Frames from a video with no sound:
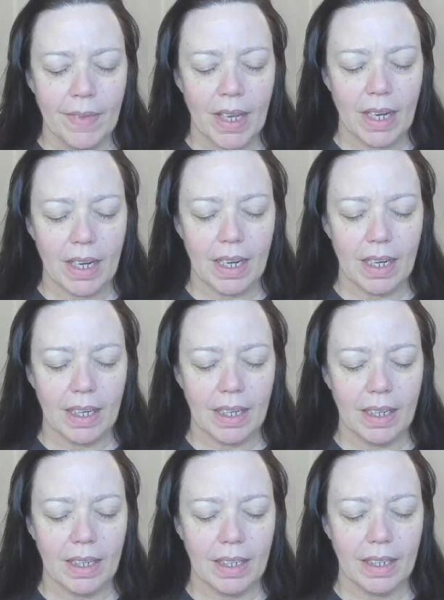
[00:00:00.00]

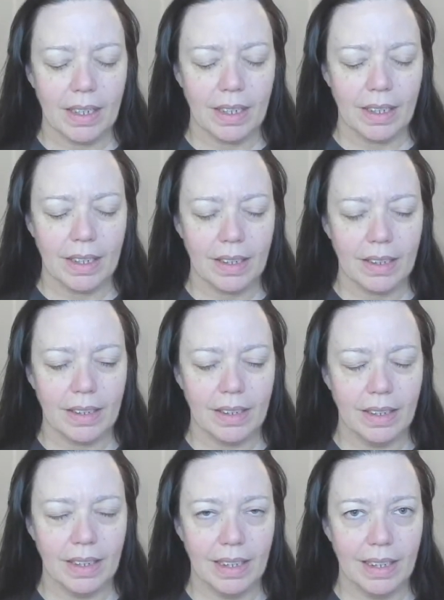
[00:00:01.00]
Ah,
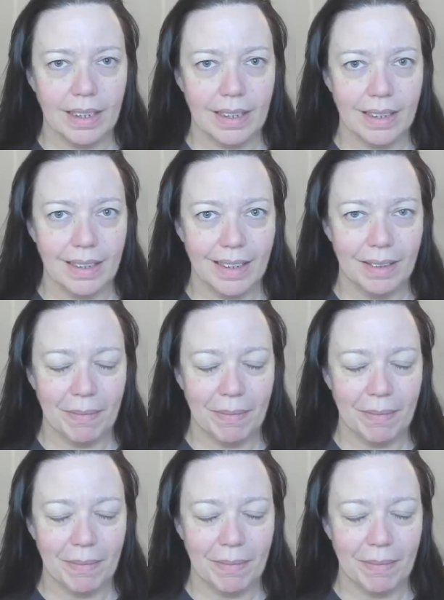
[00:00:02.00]
good, good, good.